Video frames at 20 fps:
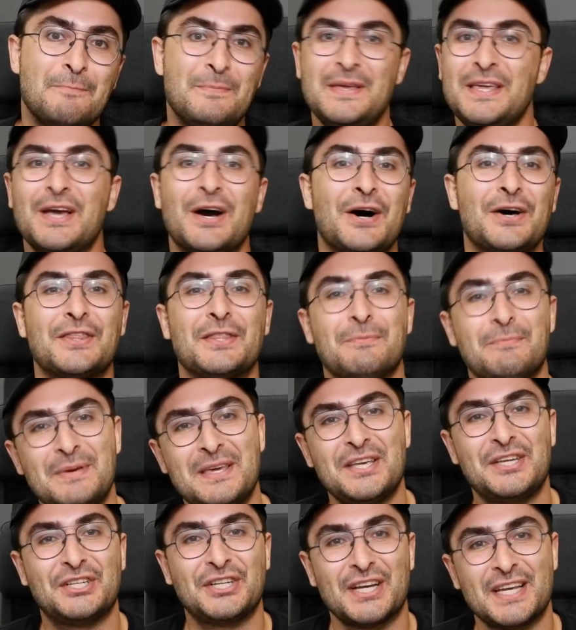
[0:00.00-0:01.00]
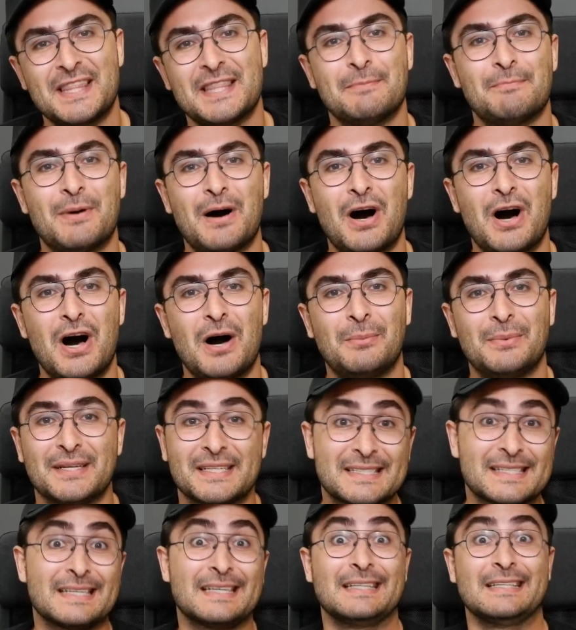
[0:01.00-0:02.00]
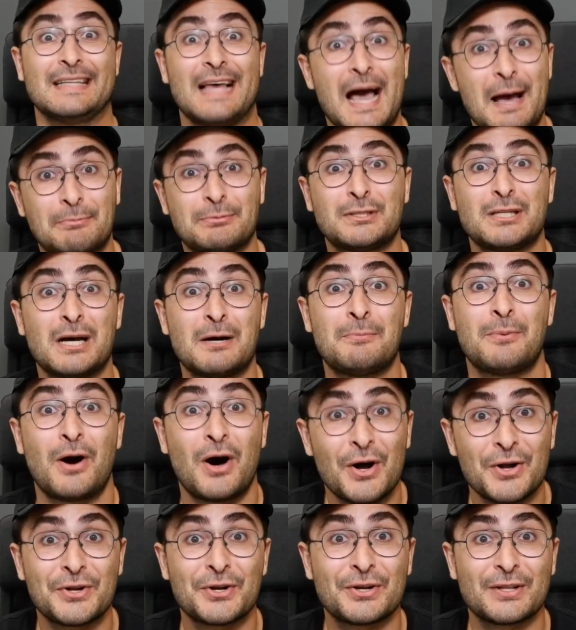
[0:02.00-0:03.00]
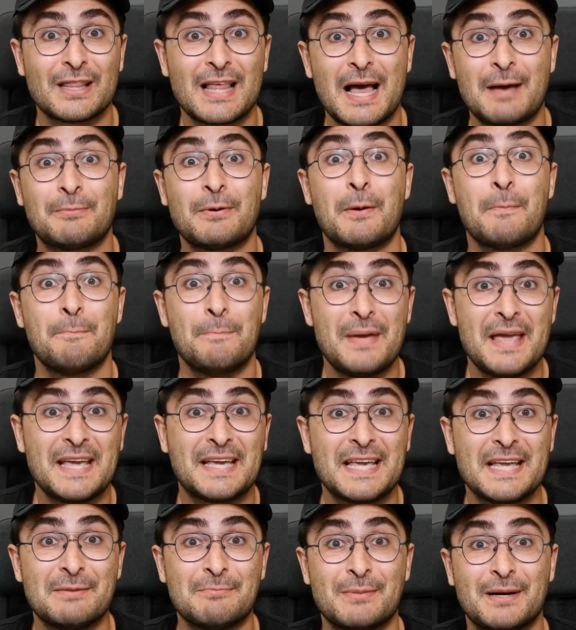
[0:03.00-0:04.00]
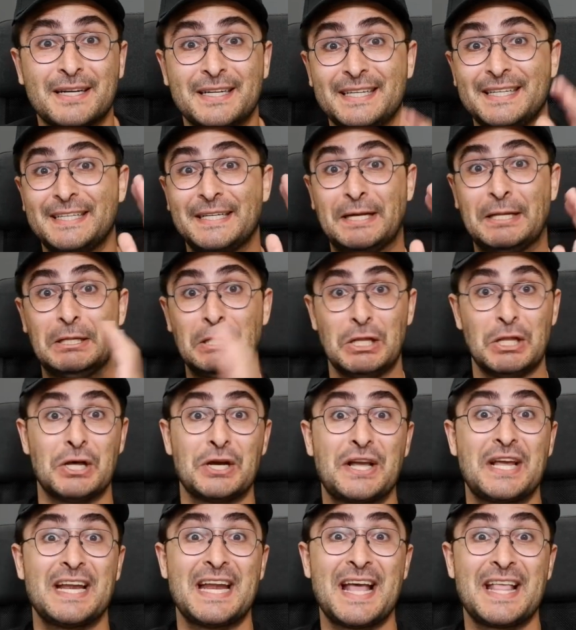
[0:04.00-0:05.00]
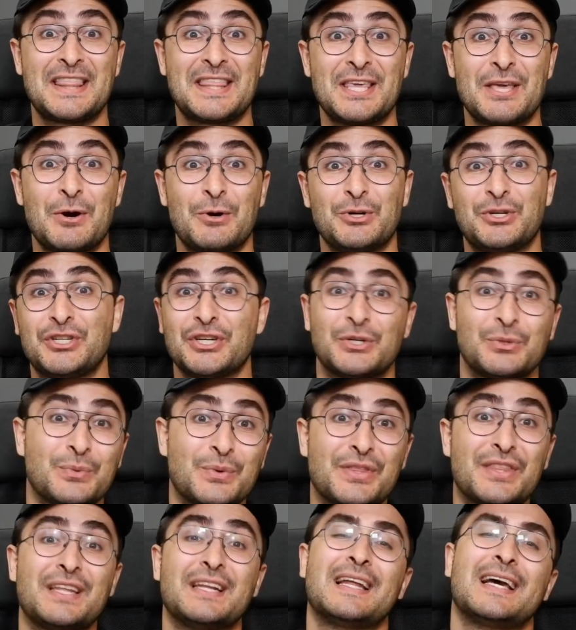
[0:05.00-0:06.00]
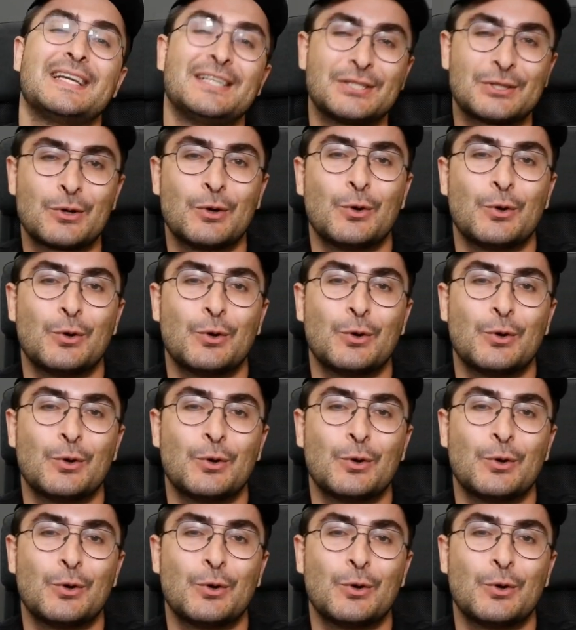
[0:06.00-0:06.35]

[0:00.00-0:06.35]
be on the beach in the Bahamas, a laptop on your lap, making money, looking at the ocean with a nice